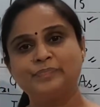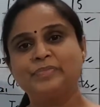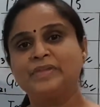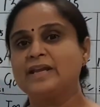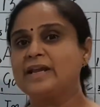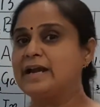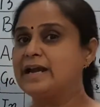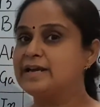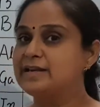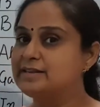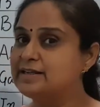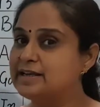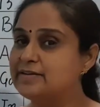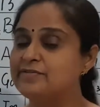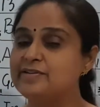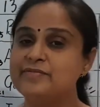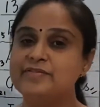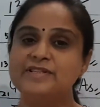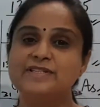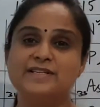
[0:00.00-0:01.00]
and then we
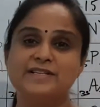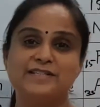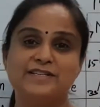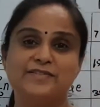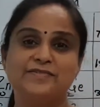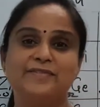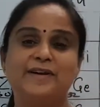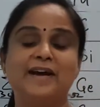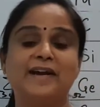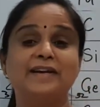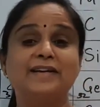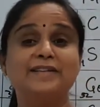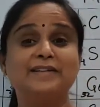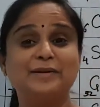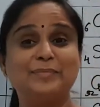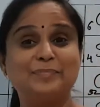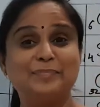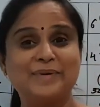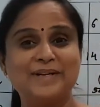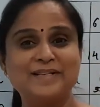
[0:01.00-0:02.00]
will justify the
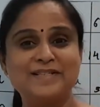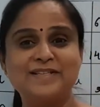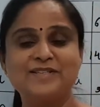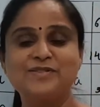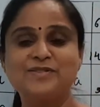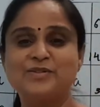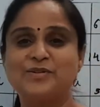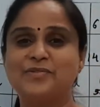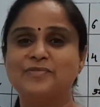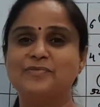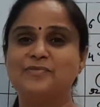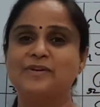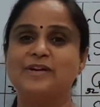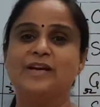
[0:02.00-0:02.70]
presence of